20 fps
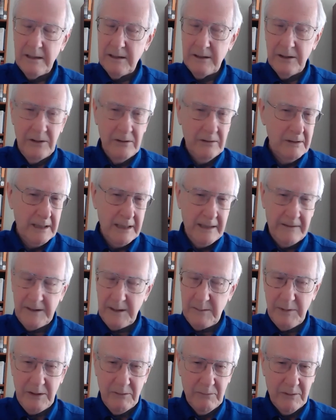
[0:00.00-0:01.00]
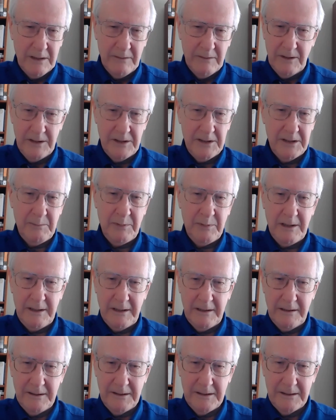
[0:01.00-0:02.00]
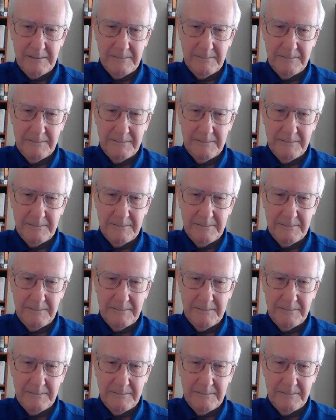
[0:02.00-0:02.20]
you don't have to be one of our suppliers.